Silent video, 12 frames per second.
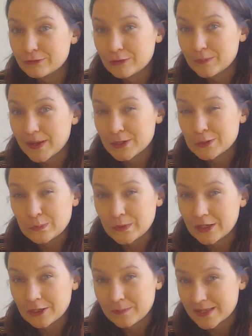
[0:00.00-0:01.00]
the Passion
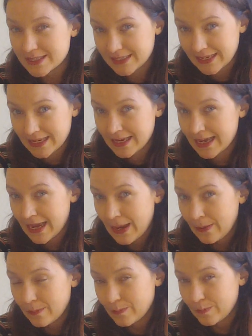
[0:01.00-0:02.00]
Week committee,
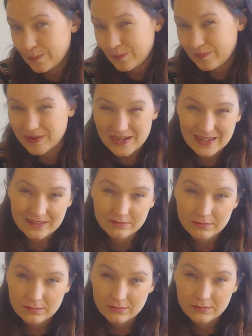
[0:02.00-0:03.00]
but I
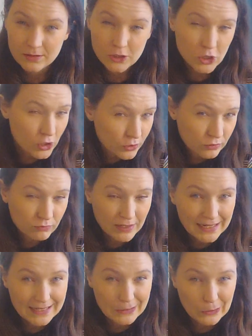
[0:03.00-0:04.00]
don't
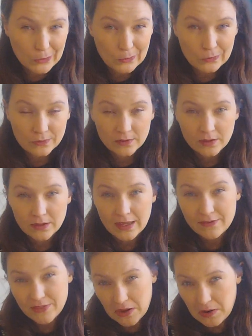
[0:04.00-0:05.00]
really know
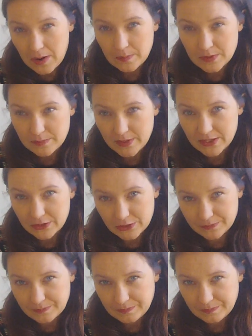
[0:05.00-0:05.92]
if they're up to much.